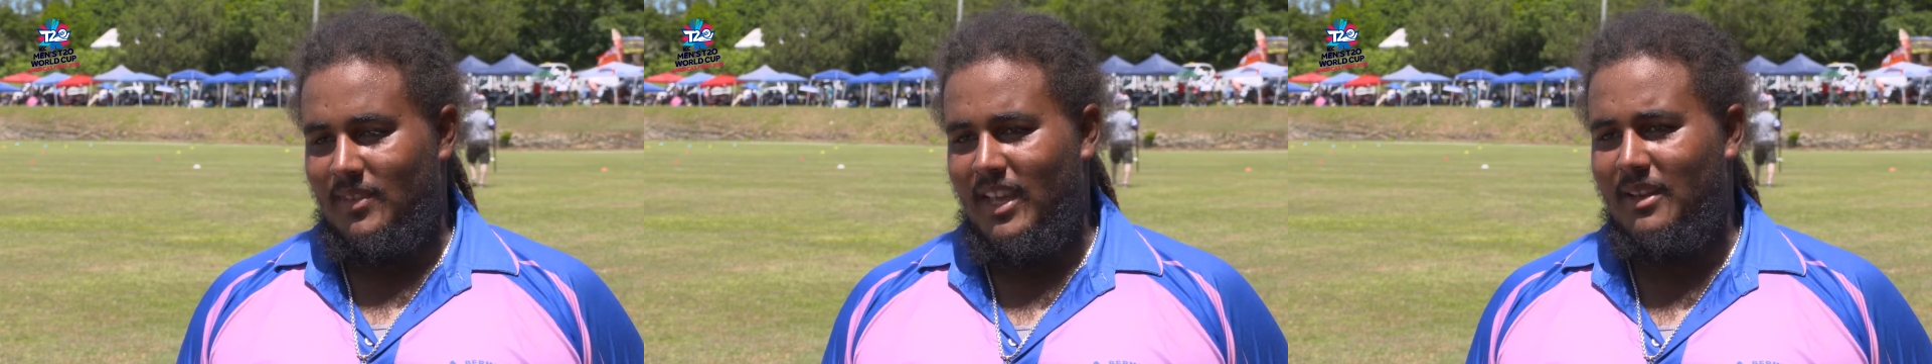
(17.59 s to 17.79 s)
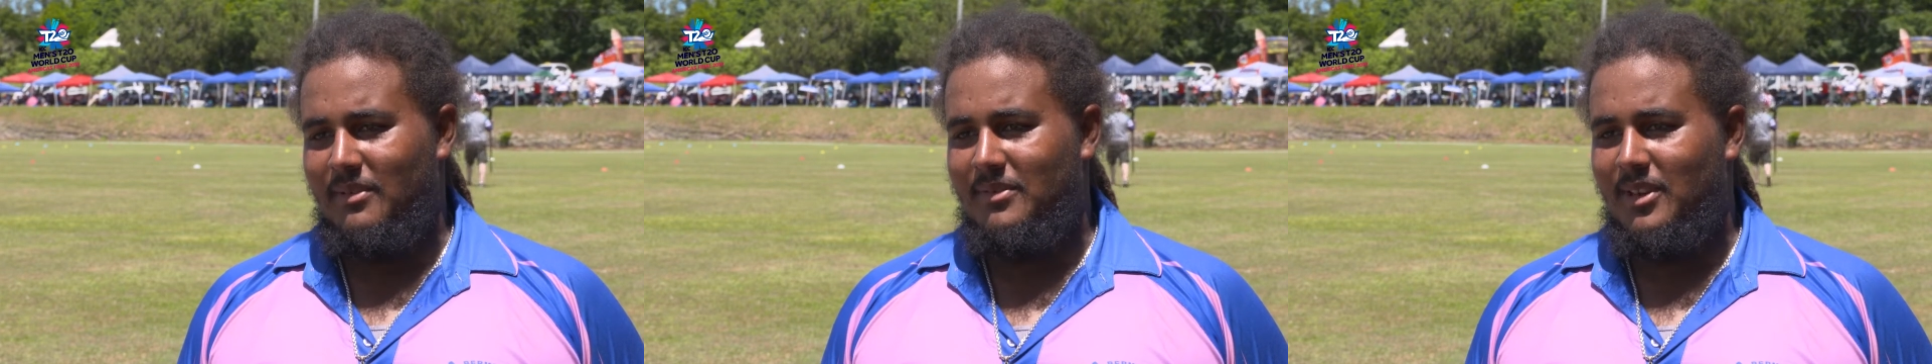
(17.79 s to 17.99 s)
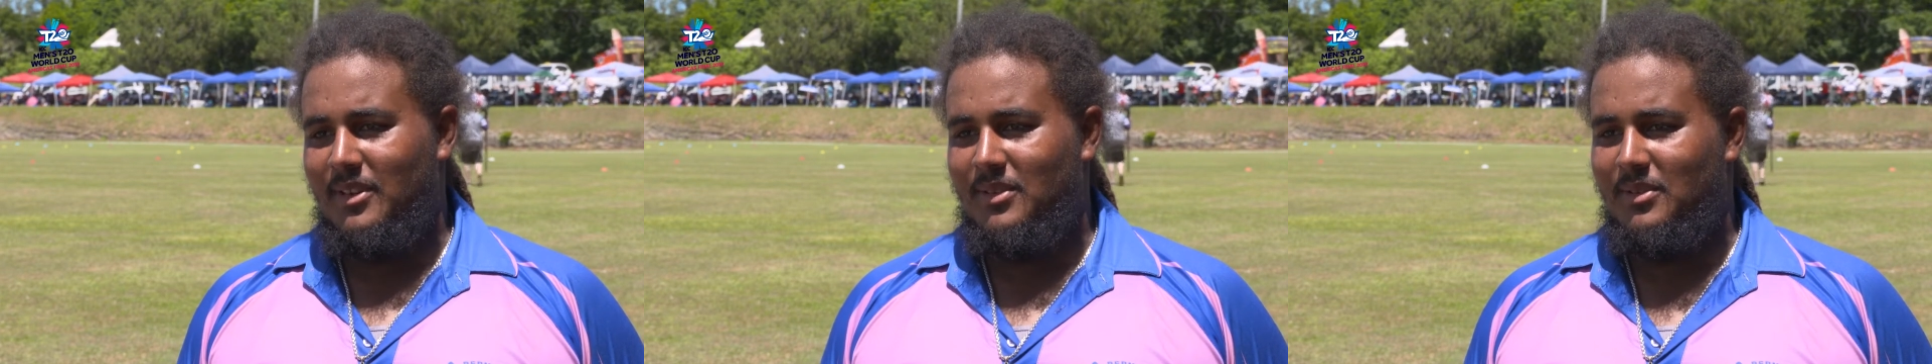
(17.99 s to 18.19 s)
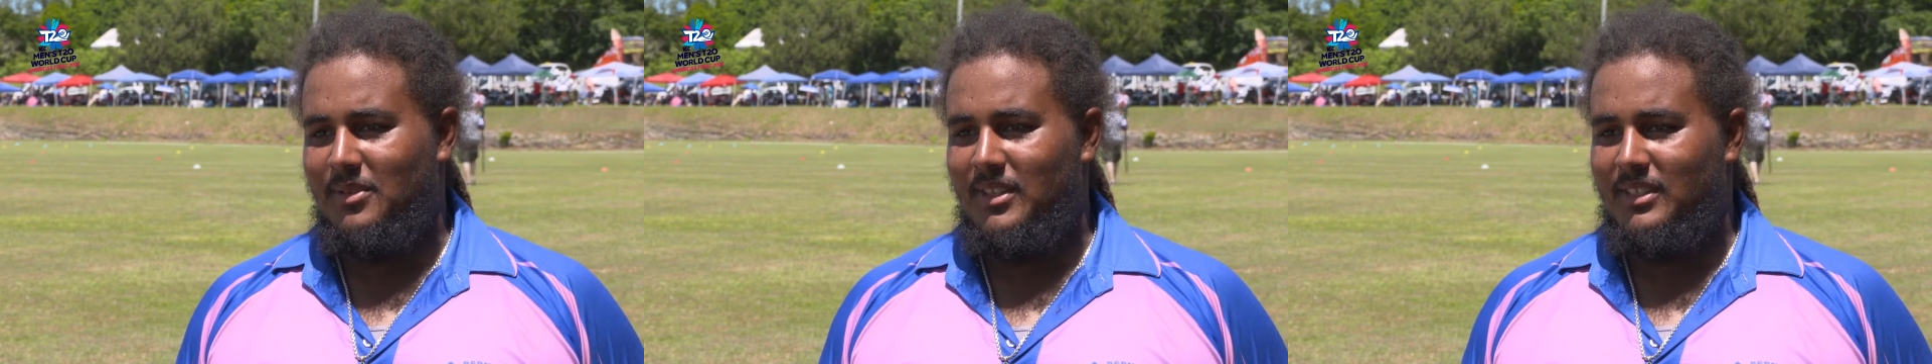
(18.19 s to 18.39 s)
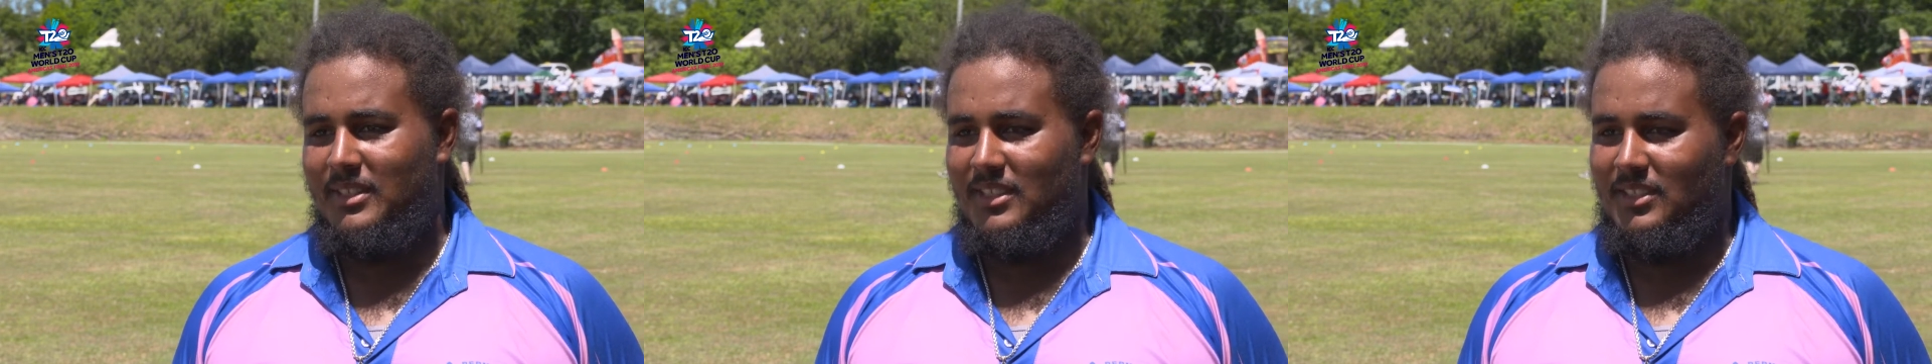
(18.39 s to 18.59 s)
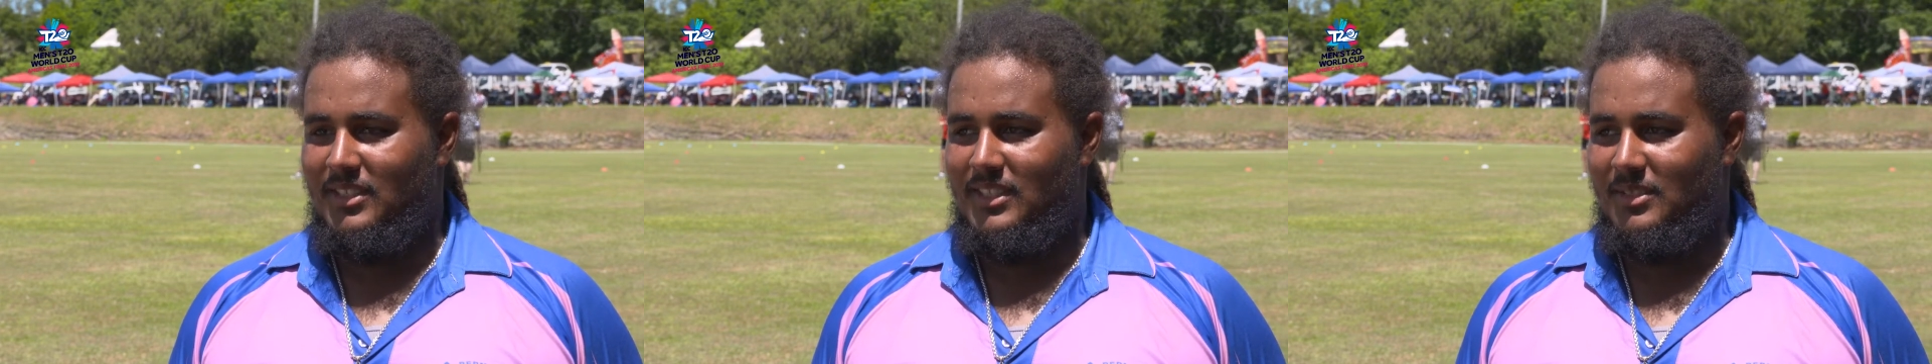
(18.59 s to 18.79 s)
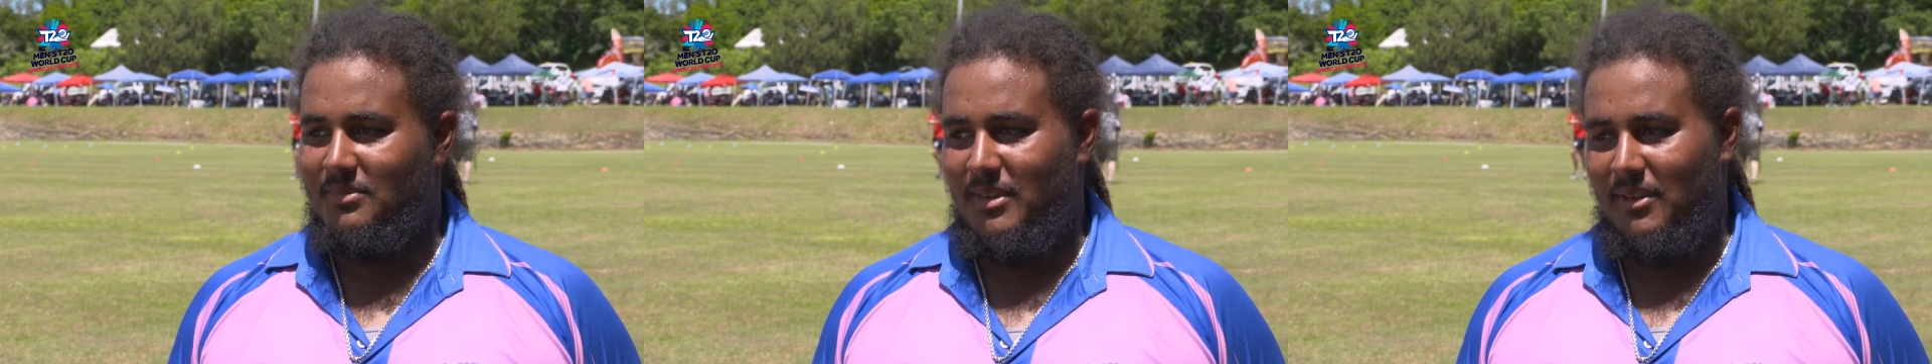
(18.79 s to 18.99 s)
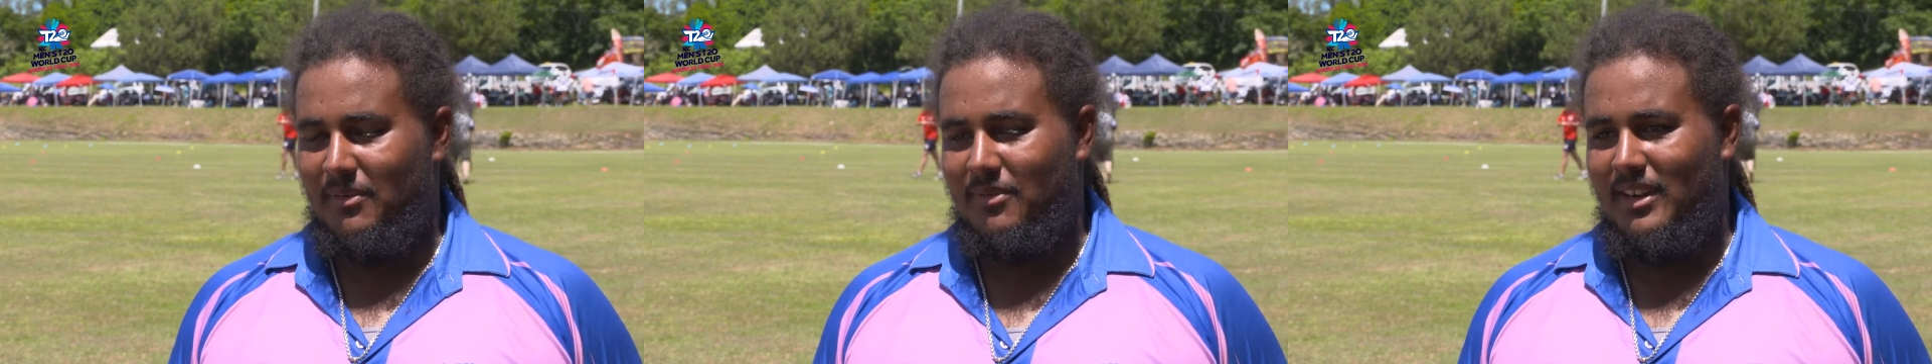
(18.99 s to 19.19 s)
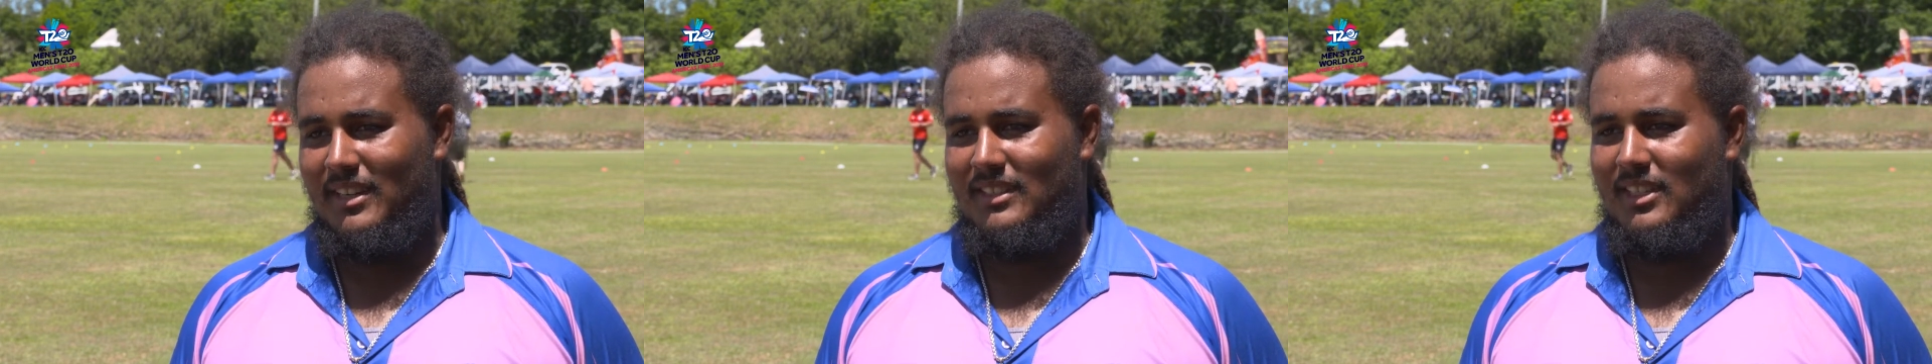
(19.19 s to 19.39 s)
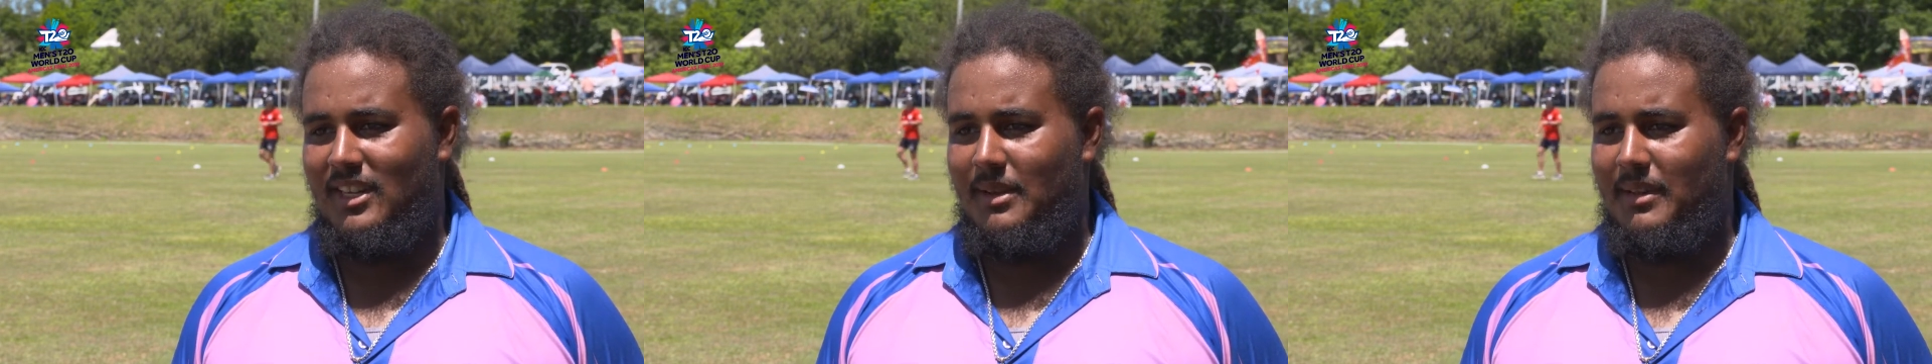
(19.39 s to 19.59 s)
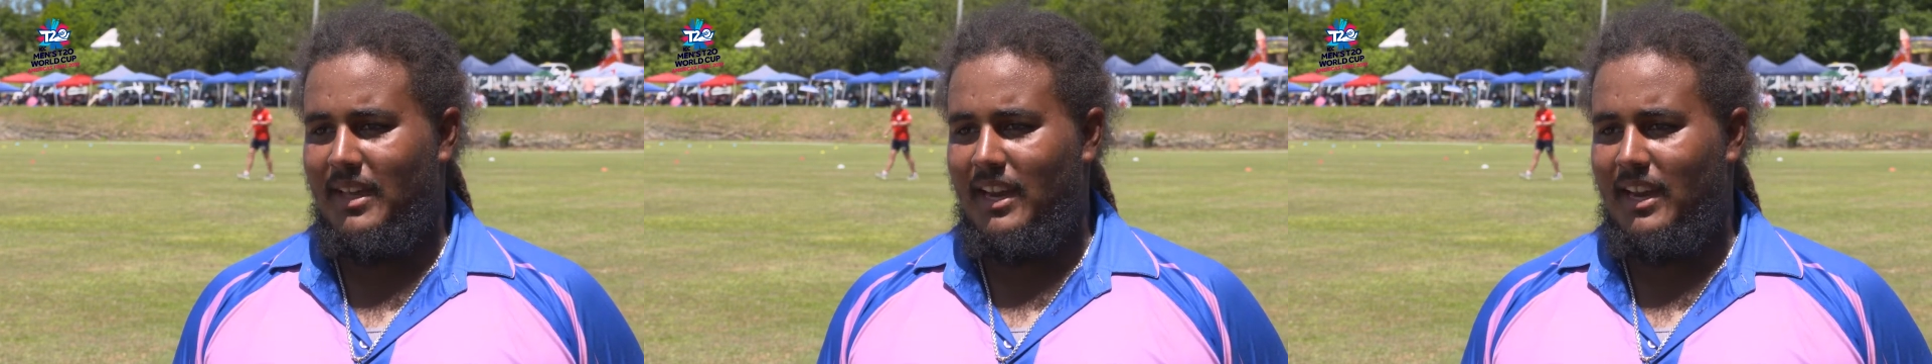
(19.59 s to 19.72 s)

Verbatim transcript: Yeah, it felt good. You know, this is my first time